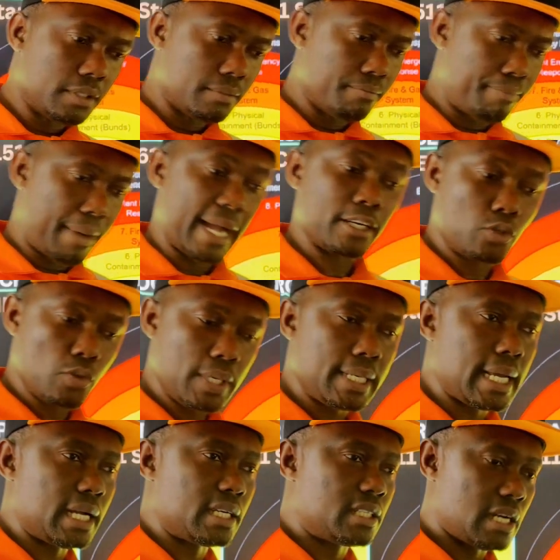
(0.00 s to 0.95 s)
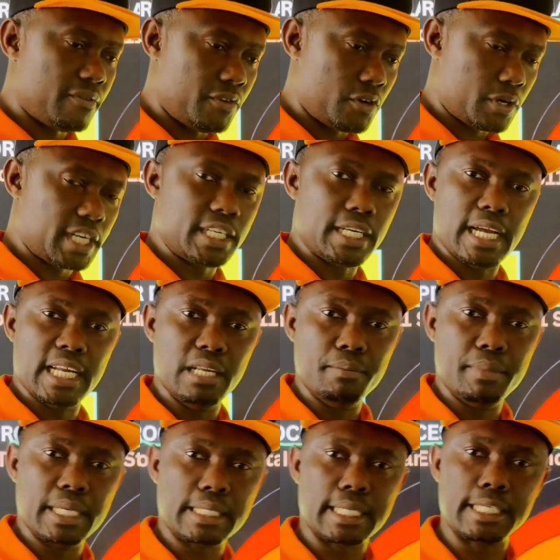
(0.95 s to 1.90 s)
By doing that, I've already
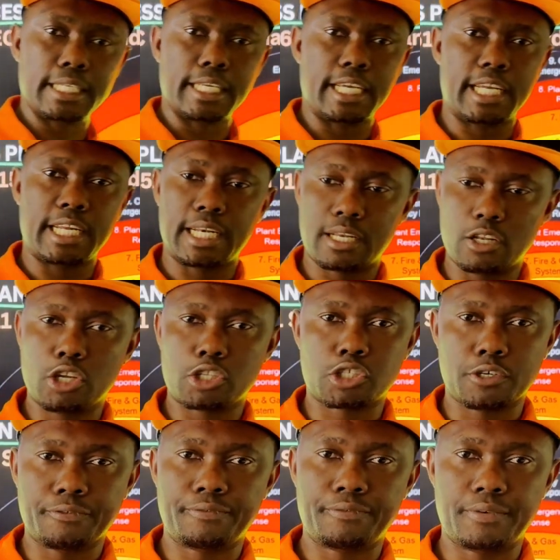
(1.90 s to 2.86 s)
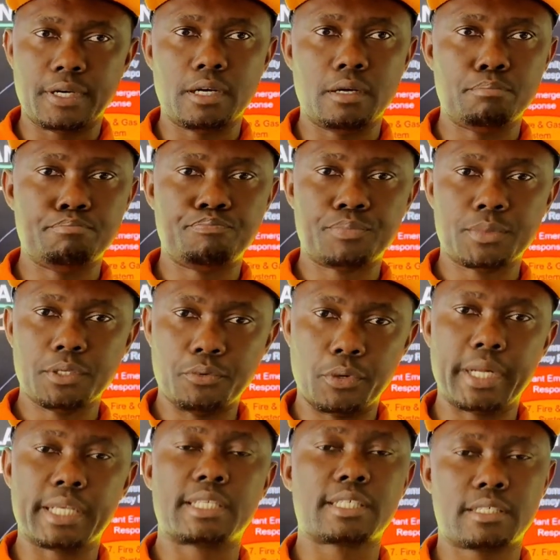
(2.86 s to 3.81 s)
eliminated a lot of
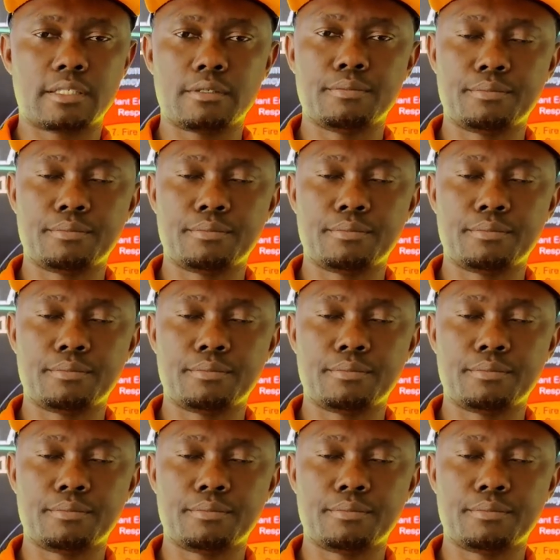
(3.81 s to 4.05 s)
risks.